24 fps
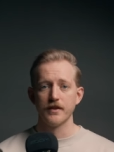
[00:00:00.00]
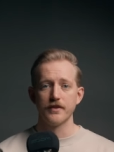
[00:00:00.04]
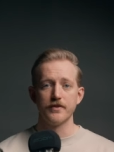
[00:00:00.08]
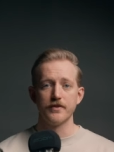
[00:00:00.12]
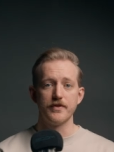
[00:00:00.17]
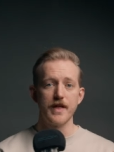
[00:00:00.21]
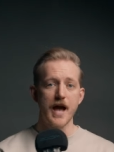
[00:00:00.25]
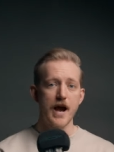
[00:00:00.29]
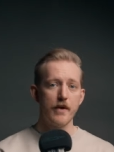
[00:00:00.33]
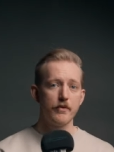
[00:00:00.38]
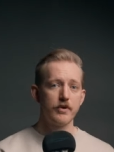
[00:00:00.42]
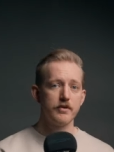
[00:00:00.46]

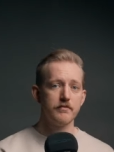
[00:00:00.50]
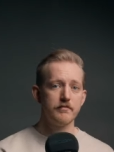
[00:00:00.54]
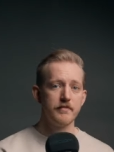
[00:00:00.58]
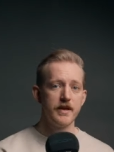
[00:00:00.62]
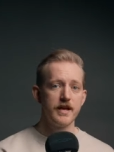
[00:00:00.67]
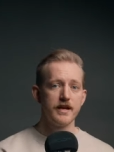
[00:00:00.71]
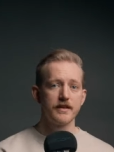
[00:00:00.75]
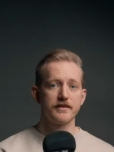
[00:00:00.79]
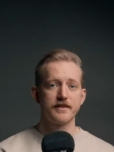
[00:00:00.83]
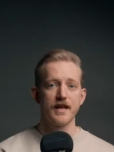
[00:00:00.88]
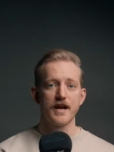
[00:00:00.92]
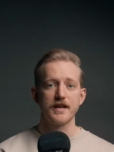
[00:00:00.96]
That would
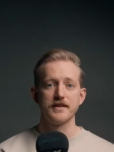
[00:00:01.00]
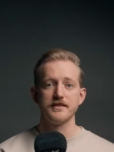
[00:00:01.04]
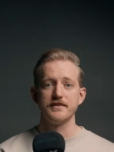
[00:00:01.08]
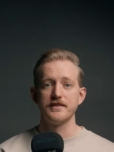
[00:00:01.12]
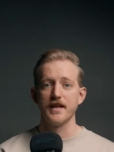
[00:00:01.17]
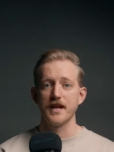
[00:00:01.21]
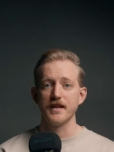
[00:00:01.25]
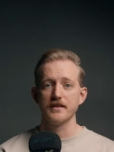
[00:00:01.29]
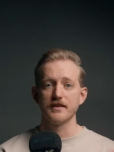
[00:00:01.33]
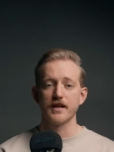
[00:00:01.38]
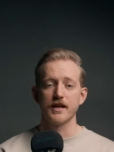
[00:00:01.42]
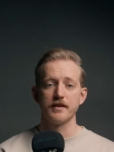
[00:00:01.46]
make that
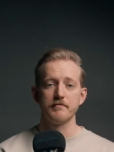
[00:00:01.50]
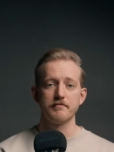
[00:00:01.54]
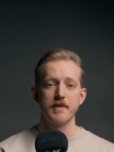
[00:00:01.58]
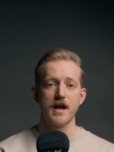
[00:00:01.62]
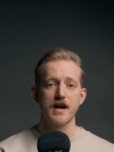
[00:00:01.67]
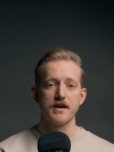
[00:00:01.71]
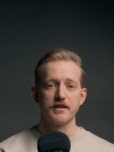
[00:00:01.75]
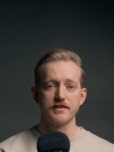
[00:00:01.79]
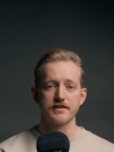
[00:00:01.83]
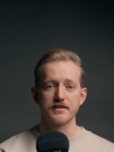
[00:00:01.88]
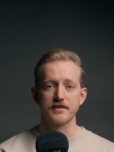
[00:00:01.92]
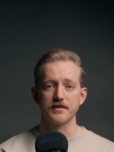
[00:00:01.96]
daylight
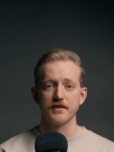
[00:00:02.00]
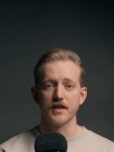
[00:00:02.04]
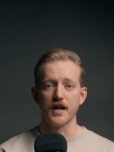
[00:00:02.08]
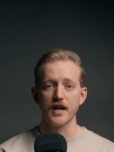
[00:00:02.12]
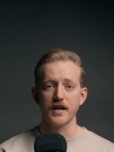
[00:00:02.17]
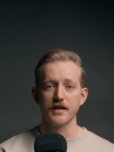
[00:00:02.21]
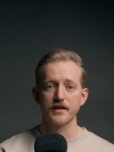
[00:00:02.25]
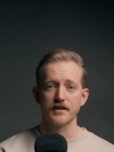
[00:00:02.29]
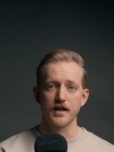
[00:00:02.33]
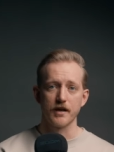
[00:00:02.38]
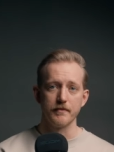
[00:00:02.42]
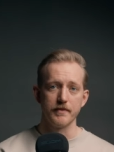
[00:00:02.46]
balance
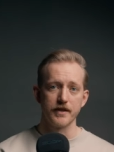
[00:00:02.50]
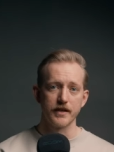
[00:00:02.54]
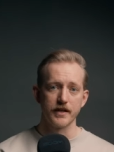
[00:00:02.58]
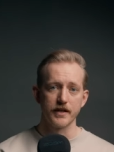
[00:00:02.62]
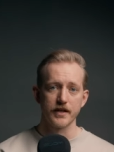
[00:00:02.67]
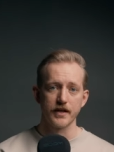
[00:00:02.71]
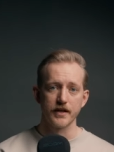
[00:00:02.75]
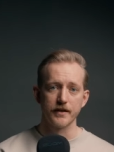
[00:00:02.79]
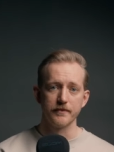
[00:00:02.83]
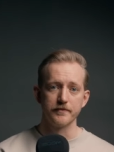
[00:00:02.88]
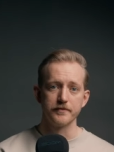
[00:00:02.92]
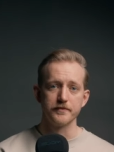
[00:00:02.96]
light coming
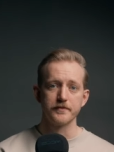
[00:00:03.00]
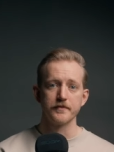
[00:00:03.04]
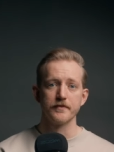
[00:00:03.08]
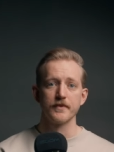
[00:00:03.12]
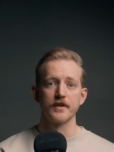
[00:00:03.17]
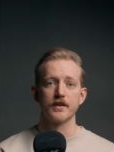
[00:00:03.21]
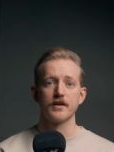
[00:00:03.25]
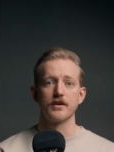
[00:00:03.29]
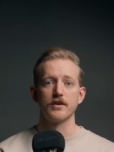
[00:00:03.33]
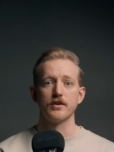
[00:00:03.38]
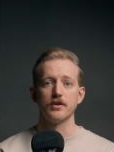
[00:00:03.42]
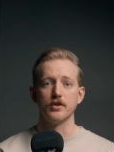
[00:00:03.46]
in
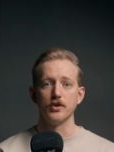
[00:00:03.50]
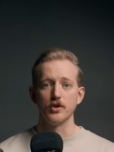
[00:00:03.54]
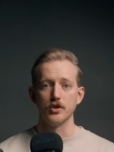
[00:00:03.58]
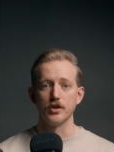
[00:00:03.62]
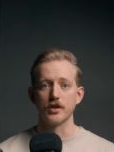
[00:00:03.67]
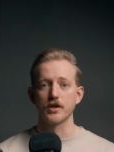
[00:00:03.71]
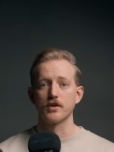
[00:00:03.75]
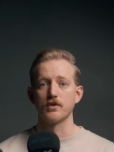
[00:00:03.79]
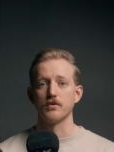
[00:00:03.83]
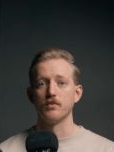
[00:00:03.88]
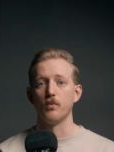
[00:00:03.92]
look